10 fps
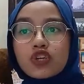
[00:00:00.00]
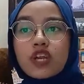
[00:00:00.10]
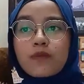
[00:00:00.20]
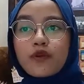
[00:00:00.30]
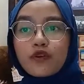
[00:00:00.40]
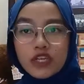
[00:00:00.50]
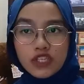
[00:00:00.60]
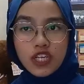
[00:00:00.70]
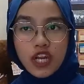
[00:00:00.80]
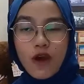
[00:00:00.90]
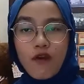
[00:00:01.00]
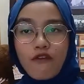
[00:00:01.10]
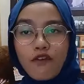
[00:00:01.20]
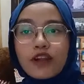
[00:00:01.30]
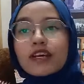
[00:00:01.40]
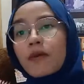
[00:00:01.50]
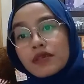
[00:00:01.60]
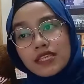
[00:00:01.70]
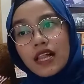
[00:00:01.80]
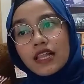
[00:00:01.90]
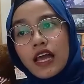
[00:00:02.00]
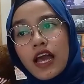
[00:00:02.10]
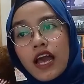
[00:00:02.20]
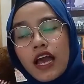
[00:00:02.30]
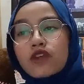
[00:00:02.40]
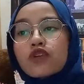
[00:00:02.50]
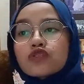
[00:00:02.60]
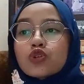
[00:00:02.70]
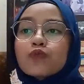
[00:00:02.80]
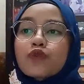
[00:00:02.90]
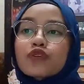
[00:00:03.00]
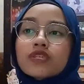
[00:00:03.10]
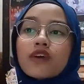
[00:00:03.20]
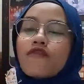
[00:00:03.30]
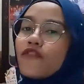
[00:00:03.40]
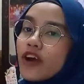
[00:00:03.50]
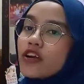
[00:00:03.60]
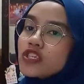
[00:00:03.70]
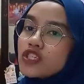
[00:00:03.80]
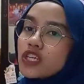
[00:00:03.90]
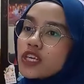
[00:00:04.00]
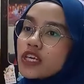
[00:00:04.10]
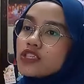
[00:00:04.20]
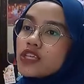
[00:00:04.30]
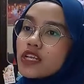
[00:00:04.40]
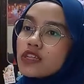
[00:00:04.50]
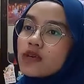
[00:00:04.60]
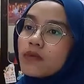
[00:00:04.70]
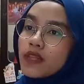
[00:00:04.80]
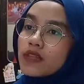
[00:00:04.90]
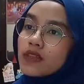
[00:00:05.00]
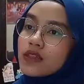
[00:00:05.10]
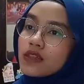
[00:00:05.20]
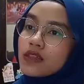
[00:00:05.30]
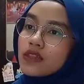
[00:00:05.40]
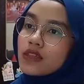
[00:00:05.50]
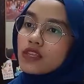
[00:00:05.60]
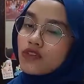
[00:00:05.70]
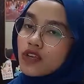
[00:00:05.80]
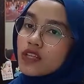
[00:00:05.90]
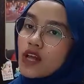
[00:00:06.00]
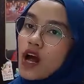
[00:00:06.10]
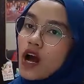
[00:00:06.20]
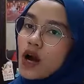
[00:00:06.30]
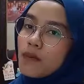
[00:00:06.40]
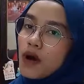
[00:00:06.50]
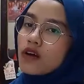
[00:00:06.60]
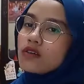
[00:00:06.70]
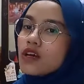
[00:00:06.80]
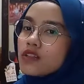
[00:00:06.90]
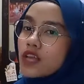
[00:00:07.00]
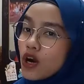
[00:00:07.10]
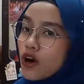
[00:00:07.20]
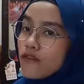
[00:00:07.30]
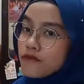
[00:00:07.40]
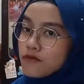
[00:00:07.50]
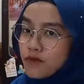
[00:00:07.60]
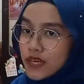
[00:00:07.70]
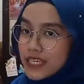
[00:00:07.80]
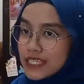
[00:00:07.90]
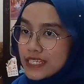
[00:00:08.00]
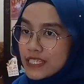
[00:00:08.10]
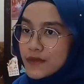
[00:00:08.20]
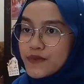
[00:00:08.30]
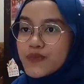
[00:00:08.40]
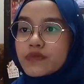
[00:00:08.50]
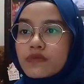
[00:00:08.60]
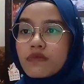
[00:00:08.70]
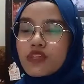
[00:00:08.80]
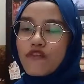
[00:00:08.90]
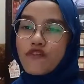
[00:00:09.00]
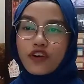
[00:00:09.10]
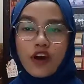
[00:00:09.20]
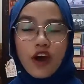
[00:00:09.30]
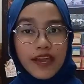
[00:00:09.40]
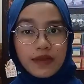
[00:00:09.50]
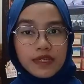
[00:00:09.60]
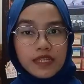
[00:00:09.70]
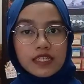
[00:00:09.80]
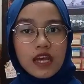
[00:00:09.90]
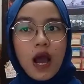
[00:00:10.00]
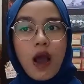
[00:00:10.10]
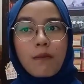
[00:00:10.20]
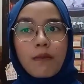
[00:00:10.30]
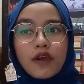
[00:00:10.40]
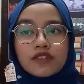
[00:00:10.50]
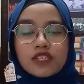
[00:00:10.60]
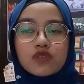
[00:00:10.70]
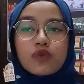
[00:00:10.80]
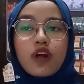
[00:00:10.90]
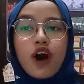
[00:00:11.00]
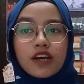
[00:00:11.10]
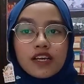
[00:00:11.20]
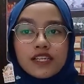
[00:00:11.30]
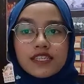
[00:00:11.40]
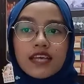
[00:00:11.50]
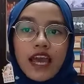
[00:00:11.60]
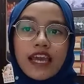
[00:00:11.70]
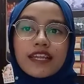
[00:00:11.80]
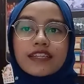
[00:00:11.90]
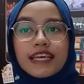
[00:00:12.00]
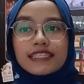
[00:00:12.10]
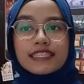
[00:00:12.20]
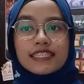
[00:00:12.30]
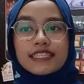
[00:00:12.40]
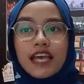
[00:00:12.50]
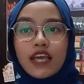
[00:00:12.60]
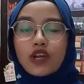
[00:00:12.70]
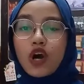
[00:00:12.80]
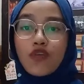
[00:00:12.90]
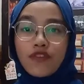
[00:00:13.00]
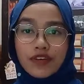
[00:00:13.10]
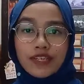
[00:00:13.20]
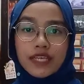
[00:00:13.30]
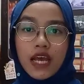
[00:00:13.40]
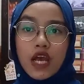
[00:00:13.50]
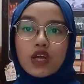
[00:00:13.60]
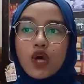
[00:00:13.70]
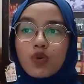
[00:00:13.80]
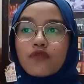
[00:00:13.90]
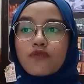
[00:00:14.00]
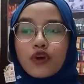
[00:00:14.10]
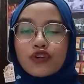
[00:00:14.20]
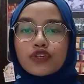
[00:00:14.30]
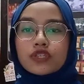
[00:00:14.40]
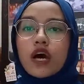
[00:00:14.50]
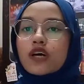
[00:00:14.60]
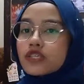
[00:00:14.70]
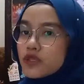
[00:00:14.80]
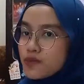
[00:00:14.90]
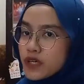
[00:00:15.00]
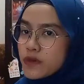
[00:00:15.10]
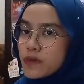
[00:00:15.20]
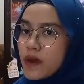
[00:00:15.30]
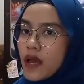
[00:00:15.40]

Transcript: reproduction for gamete cell and also to produce a variation in genetic material among their offspring. For animals, meiosis will occur in testes and ovaries that will produce sperm